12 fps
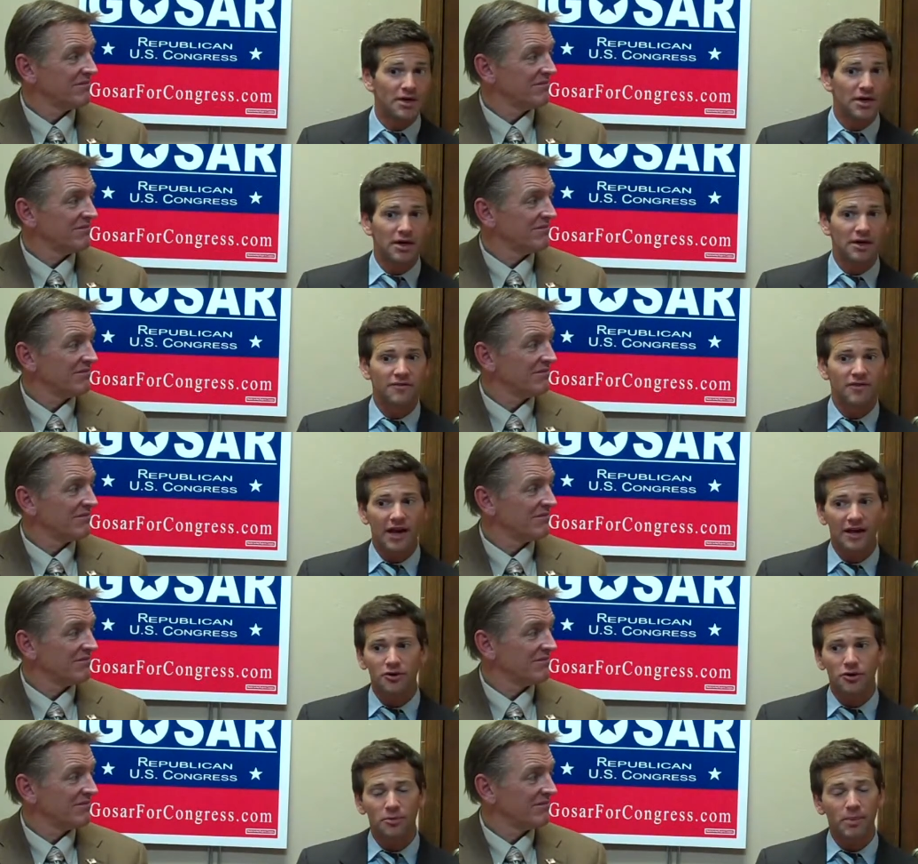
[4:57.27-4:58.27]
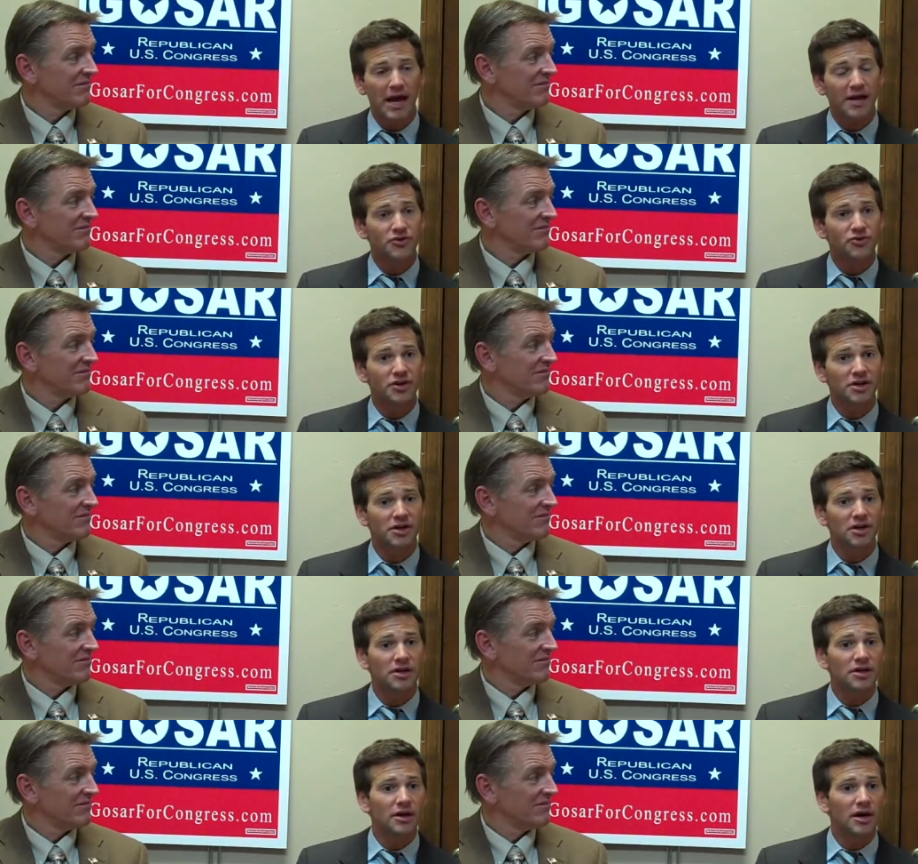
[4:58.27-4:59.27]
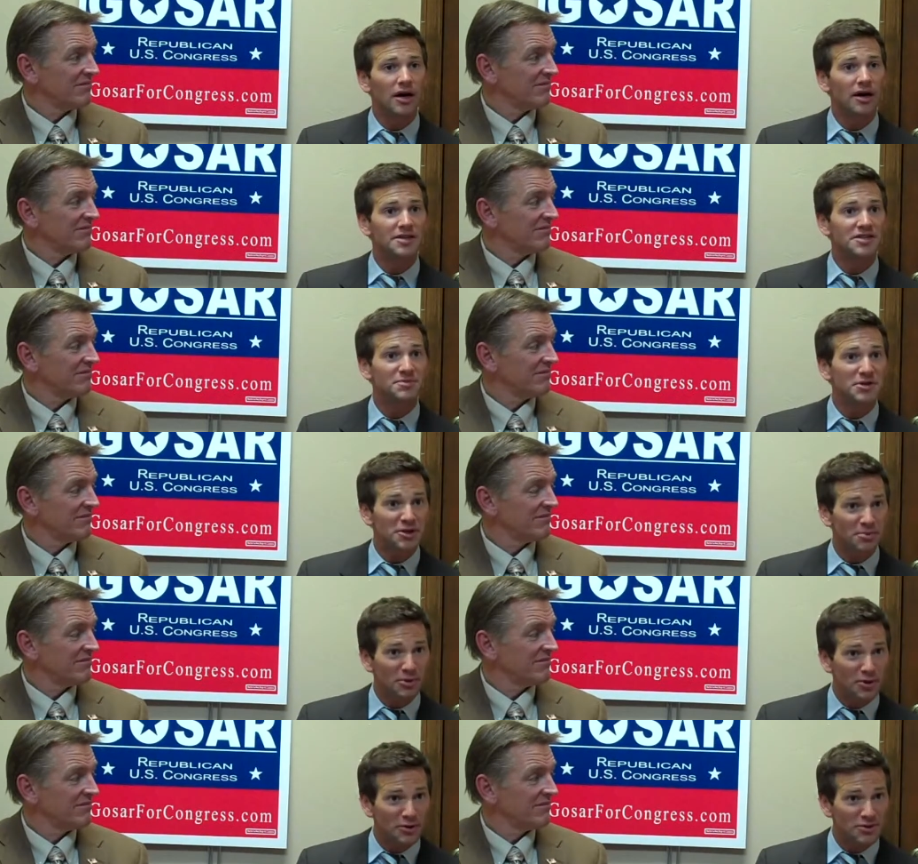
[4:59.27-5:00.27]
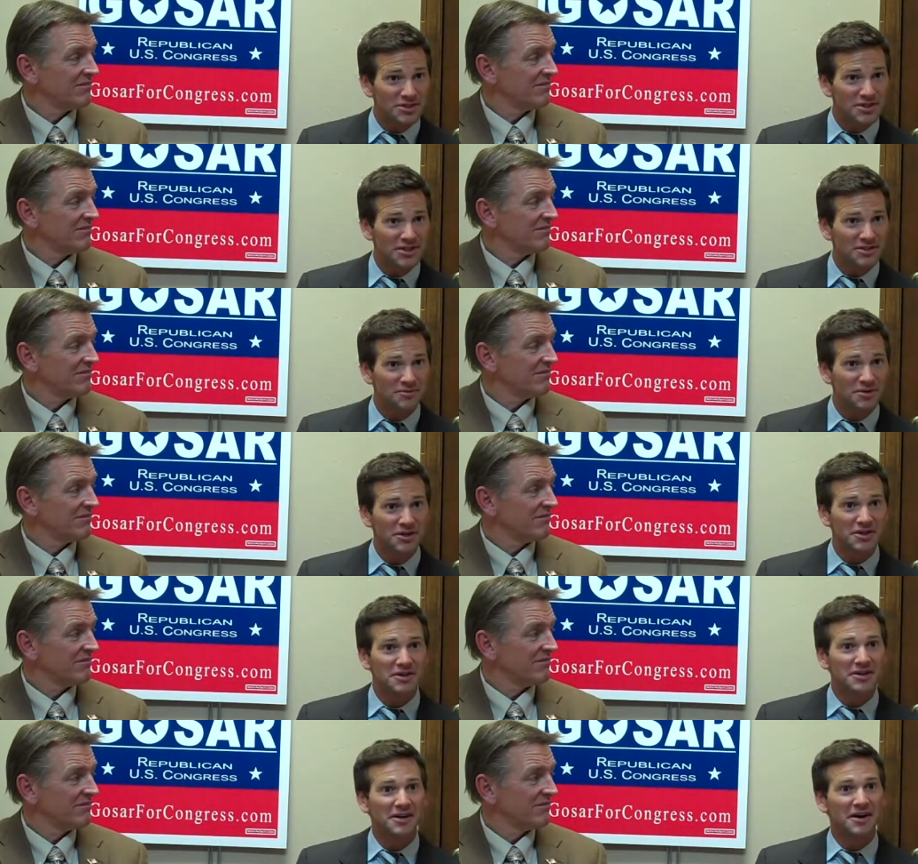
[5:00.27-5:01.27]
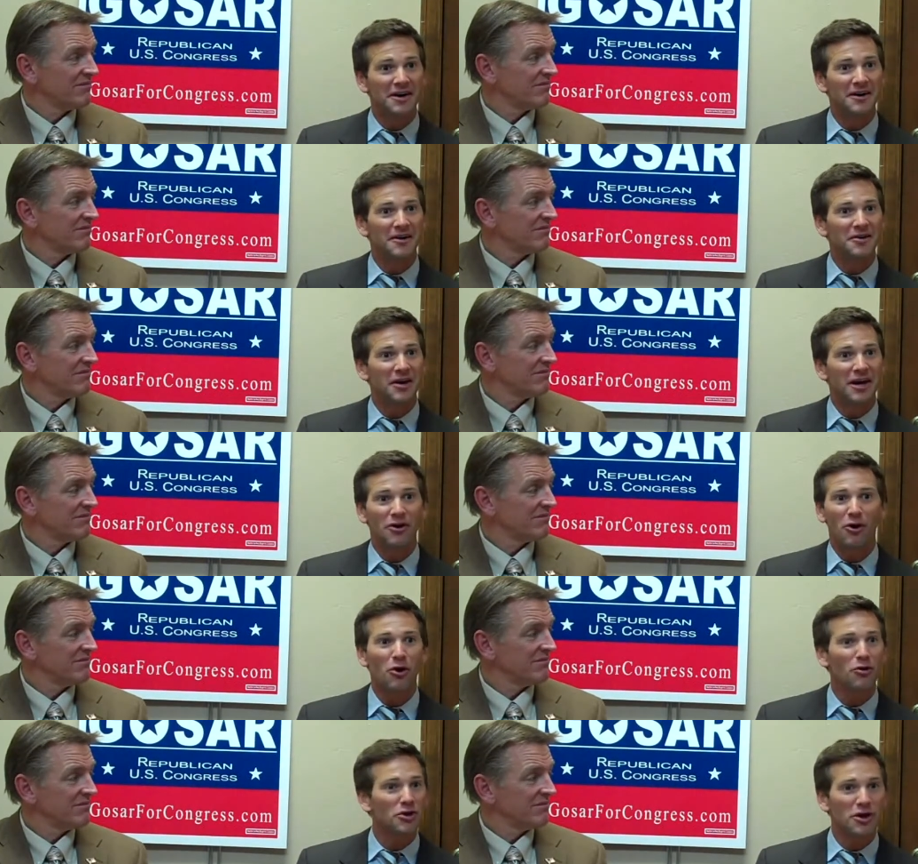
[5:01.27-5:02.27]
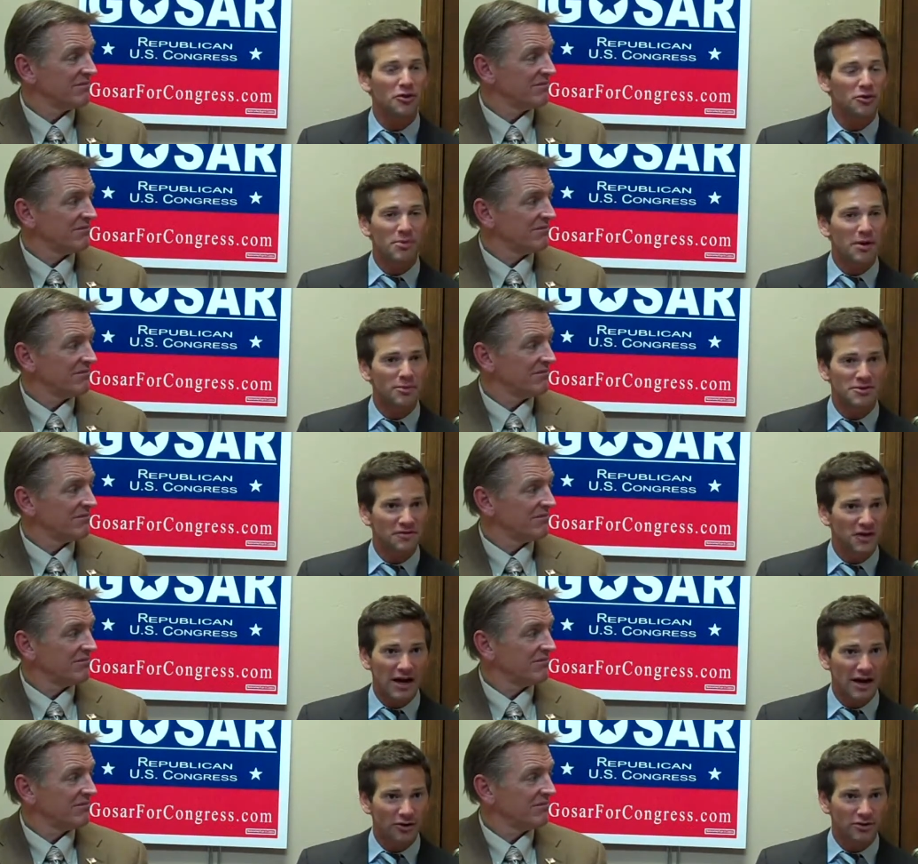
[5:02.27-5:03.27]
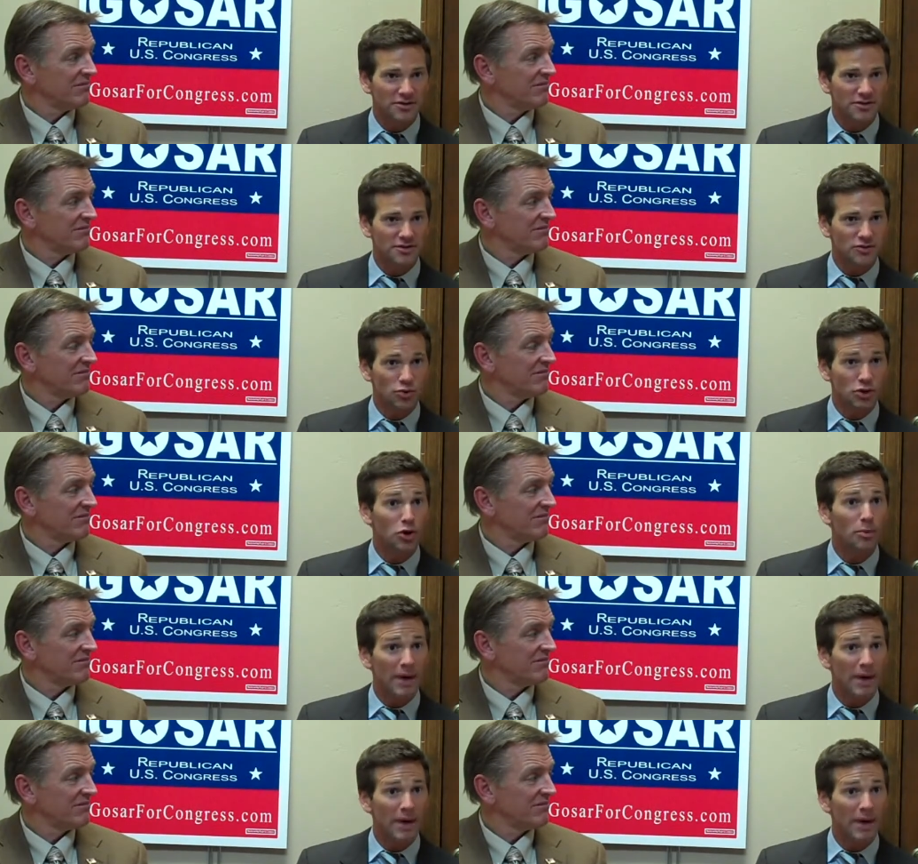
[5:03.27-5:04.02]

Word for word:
Speaker 1: Uh, if Ann Kirkpatrick uh, and Speaker Pelosi uh, and all the other members of Congress would go